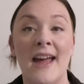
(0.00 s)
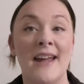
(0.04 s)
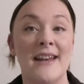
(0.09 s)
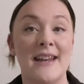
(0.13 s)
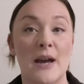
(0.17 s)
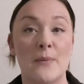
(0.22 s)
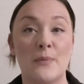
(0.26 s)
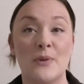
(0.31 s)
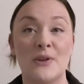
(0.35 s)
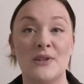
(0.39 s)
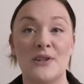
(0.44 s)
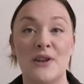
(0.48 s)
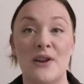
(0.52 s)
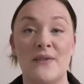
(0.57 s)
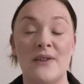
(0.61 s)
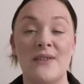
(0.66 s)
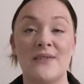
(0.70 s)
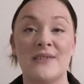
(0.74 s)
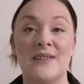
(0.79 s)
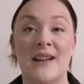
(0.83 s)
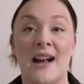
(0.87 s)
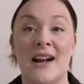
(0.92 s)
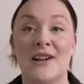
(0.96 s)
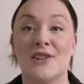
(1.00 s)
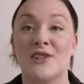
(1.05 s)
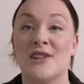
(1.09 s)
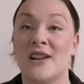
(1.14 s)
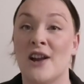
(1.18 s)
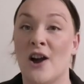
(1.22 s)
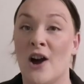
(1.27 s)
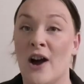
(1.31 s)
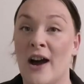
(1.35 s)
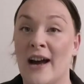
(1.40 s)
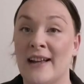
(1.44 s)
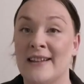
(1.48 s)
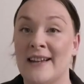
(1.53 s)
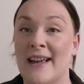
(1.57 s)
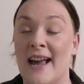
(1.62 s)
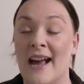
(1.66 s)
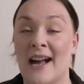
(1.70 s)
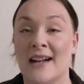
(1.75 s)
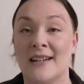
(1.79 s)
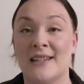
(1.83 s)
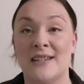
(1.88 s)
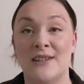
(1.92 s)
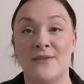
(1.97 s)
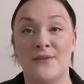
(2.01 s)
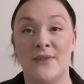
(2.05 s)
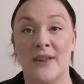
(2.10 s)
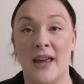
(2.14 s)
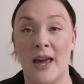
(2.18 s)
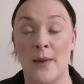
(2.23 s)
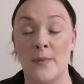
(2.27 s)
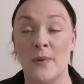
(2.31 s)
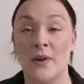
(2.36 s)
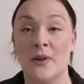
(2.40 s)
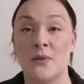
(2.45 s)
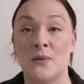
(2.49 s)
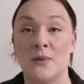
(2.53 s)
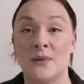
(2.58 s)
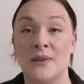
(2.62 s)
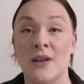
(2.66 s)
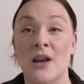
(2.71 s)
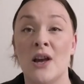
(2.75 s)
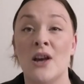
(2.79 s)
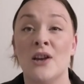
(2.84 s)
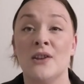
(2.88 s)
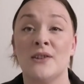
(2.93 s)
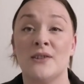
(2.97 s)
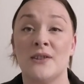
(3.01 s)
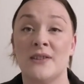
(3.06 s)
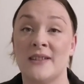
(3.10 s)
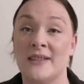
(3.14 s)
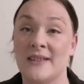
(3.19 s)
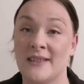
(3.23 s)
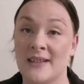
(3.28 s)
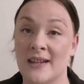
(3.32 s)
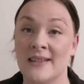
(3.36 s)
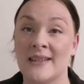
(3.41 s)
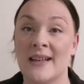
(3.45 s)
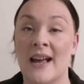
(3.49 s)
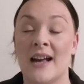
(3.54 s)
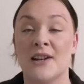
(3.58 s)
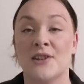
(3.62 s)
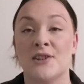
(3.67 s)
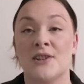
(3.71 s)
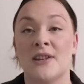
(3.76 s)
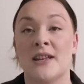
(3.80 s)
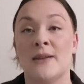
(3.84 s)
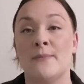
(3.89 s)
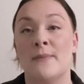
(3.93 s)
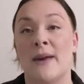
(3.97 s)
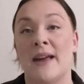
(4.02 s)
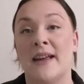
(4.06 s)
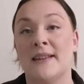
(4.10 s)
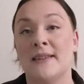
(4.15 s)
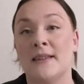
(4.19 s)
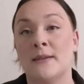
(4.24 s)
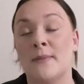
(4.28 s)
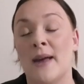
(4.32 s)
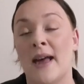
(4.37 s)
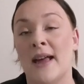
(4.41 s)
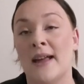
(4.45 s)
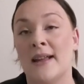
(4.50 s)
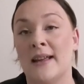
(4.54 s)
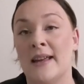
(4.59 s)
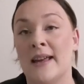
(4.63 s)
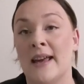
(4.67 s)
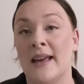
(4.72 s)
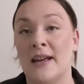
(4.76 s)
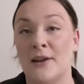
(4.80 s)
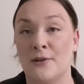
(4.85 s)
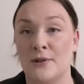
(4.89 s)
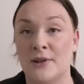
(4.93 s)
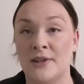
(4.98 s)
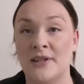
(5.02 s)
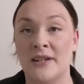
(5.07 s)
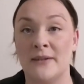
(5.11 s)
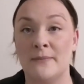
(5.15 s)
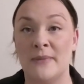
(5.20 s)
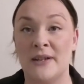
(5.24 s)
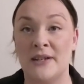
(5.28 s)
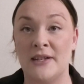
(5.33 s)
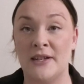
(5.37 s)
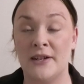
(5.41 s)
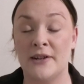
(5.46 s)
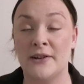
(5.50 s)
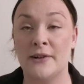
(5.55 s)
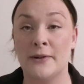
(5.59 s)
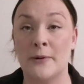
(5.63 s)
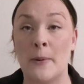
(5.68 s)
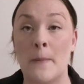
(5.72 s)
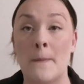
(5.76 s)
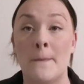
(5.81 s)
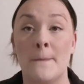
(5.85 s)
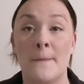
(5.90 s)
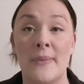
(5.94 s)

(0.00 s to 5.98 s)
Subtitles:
Now, preservatives are actually highly active chemicals, so this does actually make them an irritant material.